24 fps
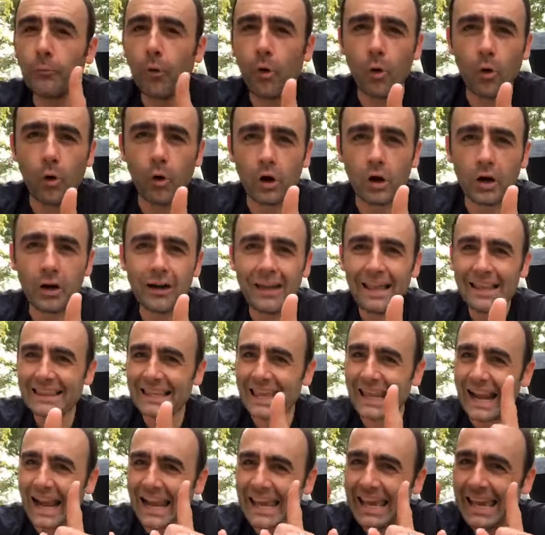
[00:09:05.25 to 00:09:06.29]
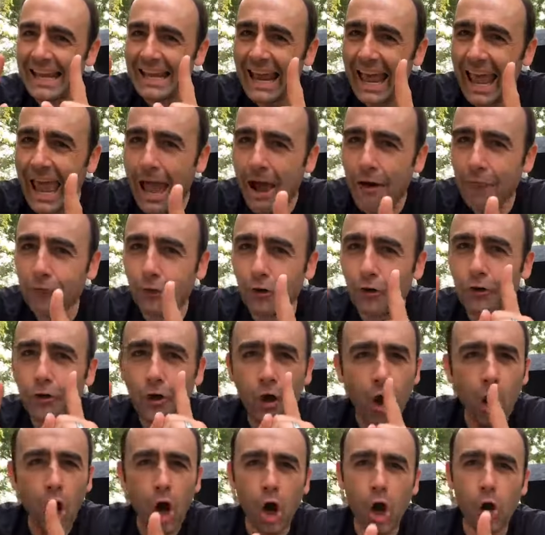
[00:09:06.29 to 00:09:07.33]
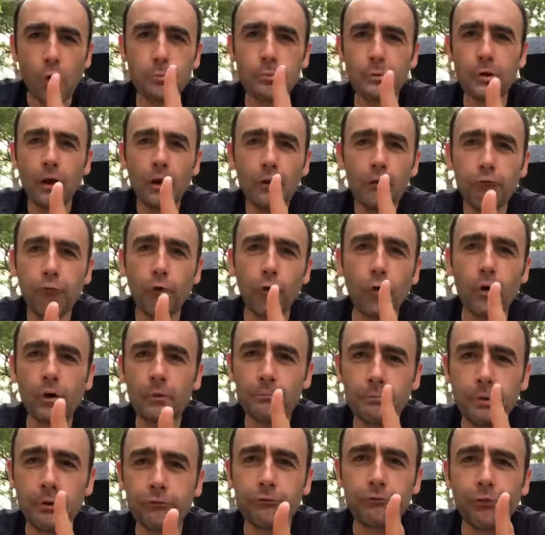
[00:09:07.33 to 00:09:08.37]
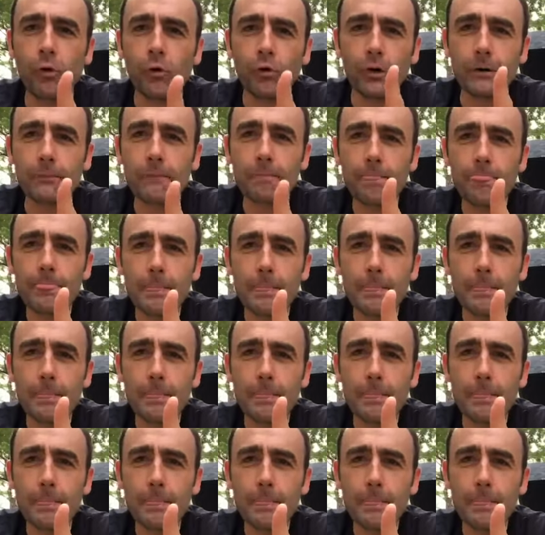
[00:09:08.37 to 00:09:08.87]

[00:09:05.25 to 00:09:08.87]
more than i had ever hoped for before